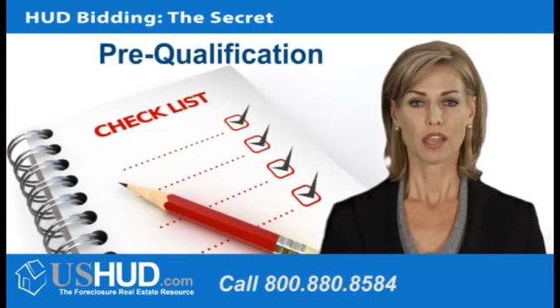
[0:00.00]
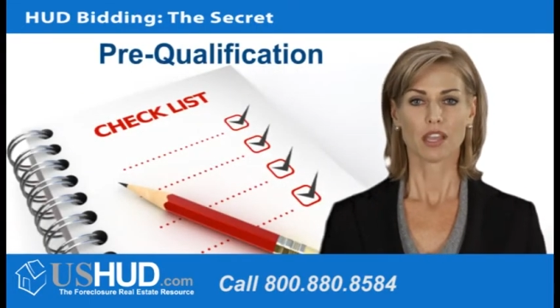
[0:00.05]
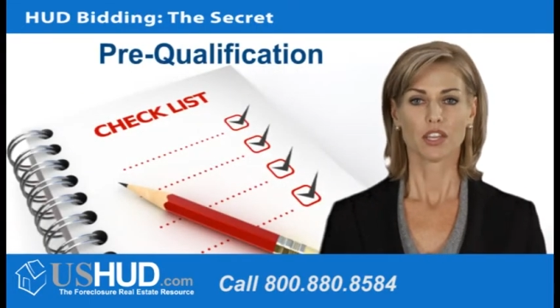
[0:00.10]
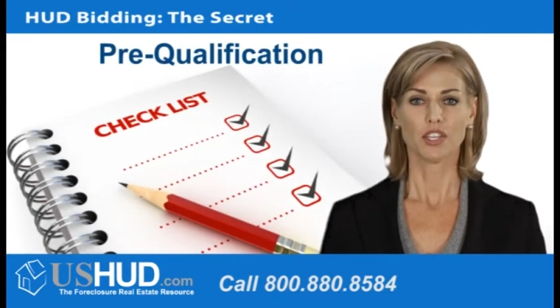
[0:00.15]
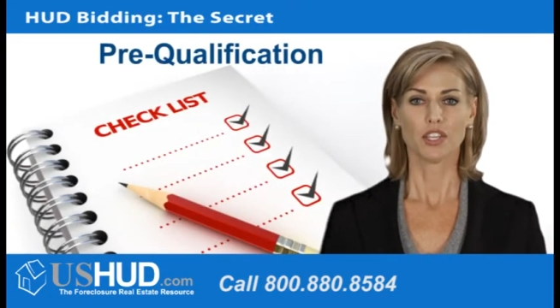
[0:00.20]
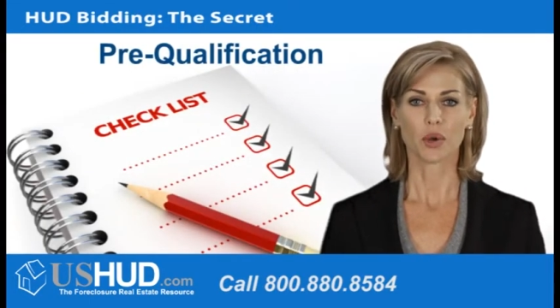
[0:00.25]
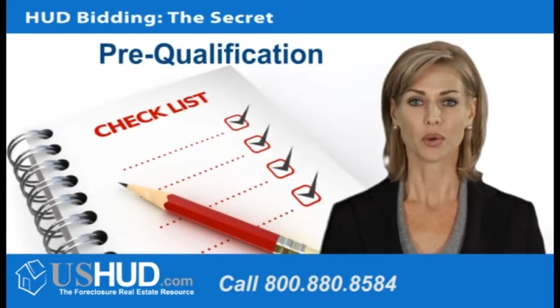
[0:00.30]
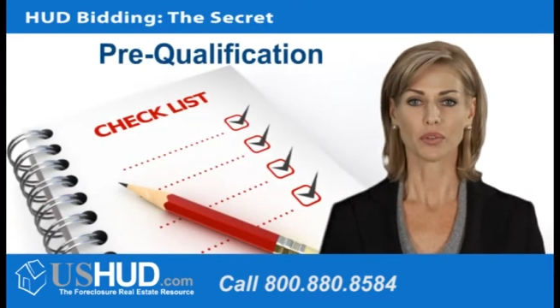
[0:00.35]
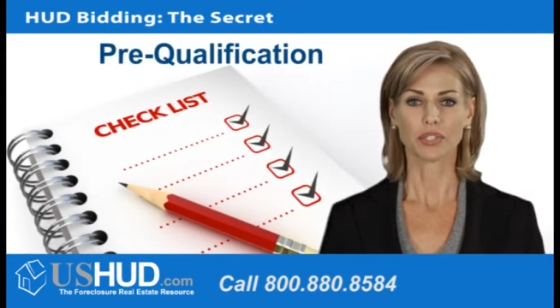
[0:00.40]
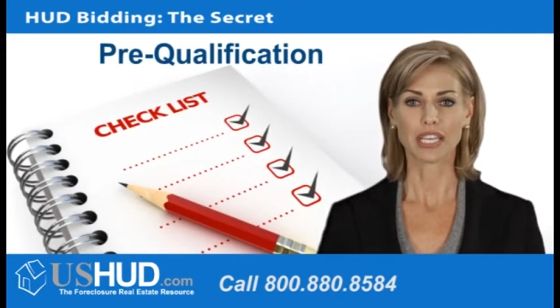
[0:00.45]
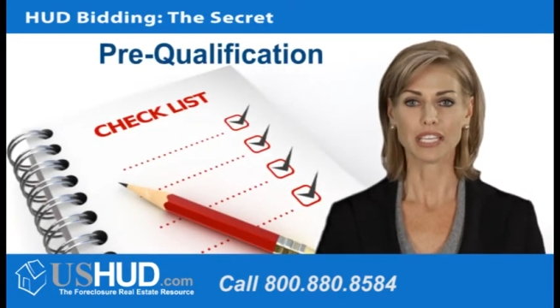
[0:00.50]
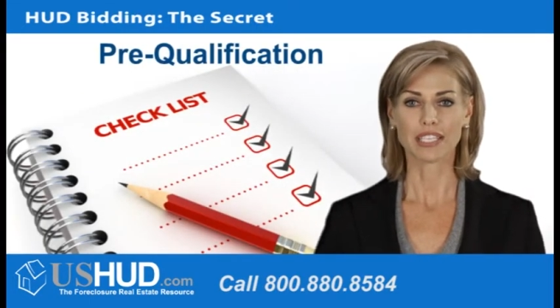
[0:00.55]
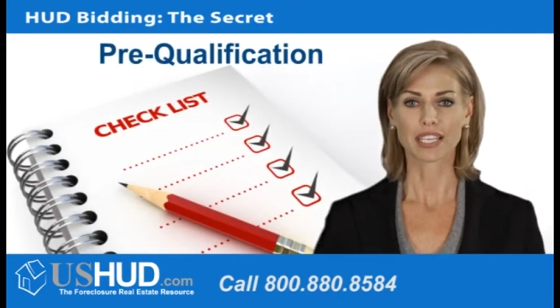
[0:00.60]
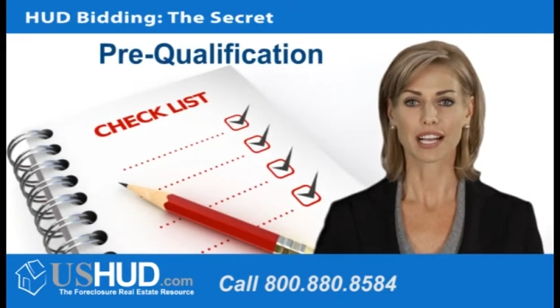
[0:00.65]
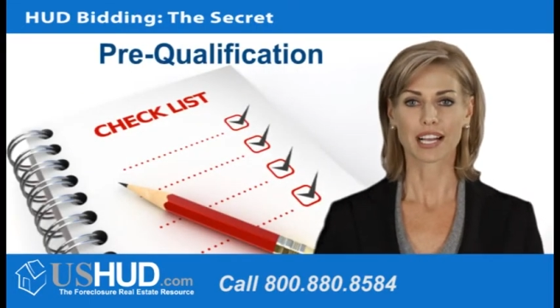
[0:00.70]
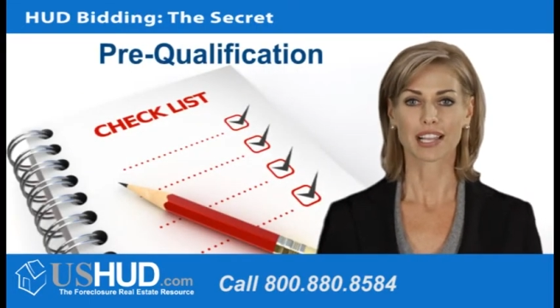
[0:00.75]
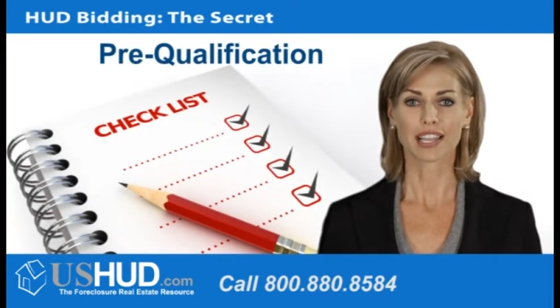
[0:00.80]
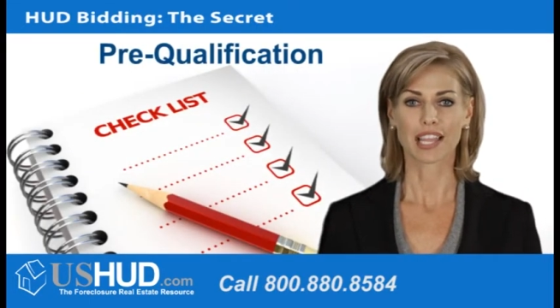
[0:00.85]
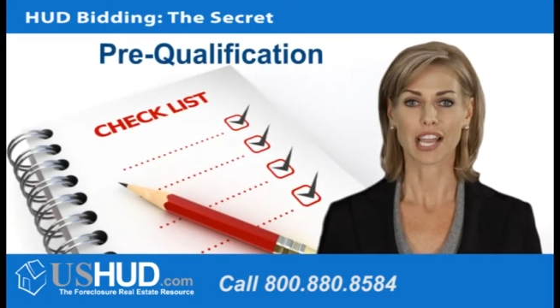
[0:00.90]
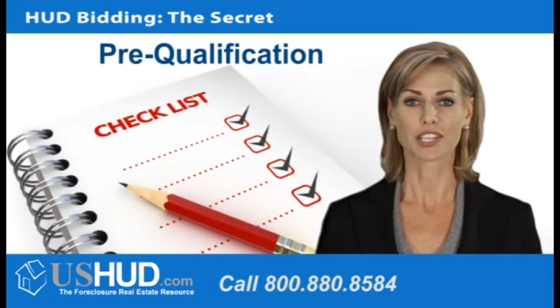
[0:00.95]
You'll need to
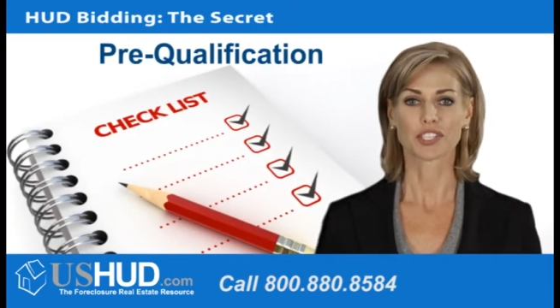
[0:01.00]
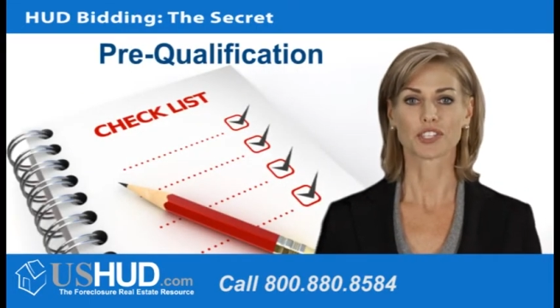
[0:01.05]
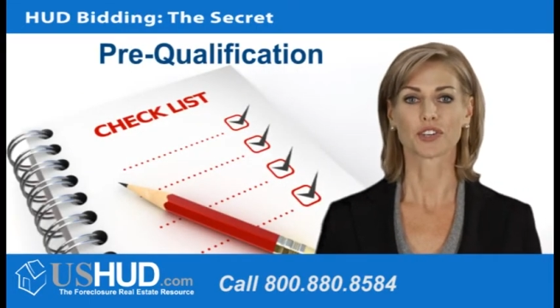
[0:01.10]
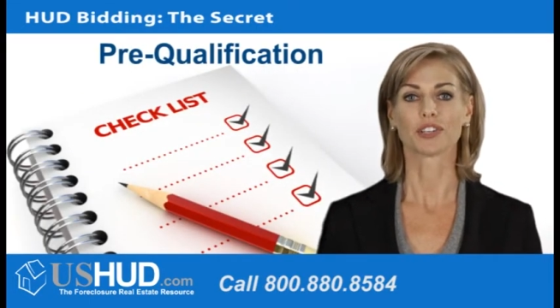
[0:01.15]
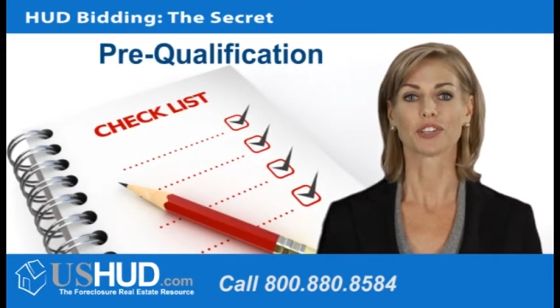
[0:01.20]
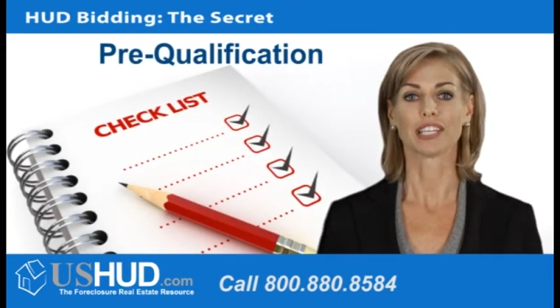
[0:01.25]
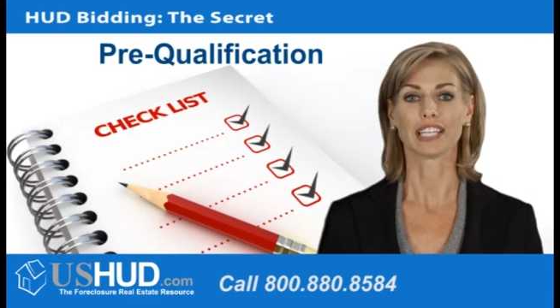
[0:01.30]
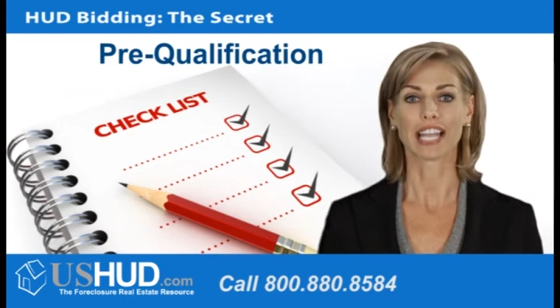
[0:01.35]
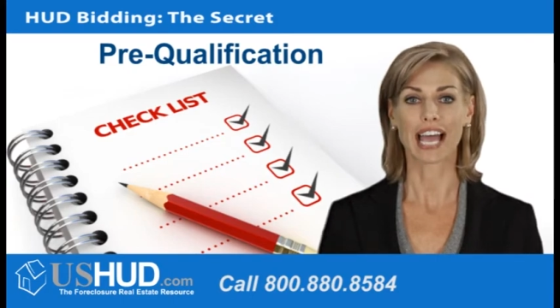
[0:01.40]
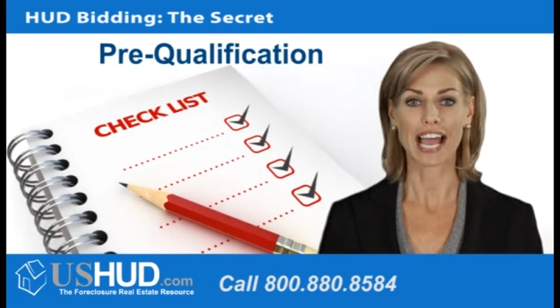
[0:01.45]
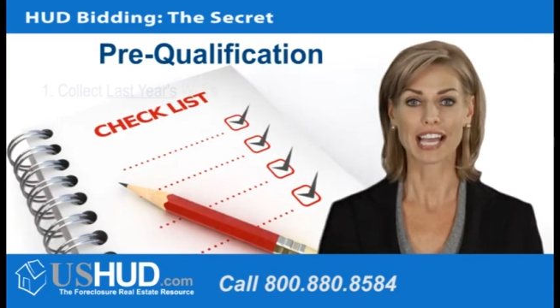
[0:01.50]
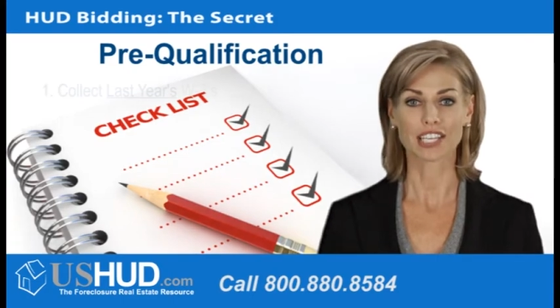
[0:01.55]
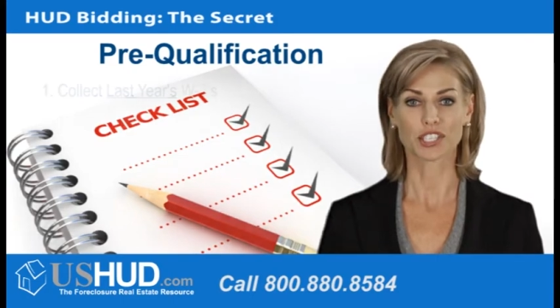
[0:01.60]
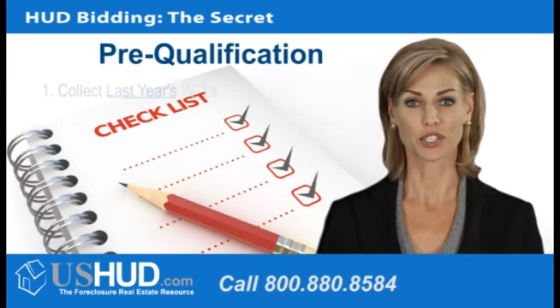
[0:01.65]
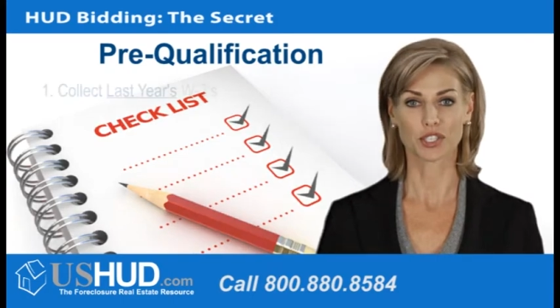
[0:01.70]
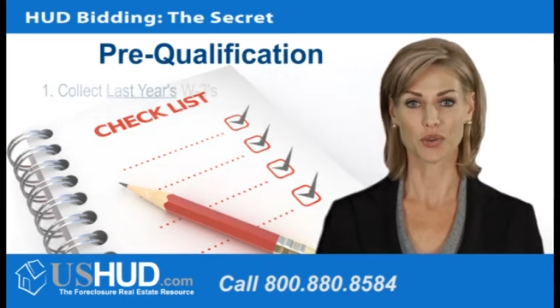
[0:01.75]
collect your last